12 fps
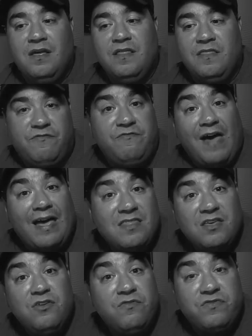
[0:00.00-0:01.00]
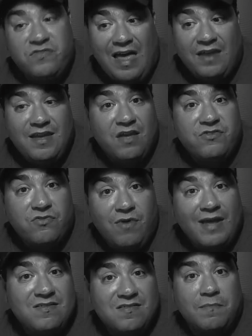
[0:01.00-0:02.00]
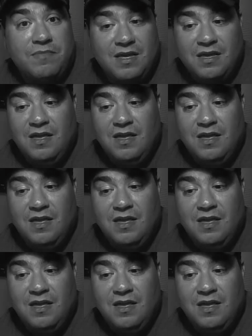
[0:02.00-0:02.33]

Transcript: The fact that you've sat down to write something,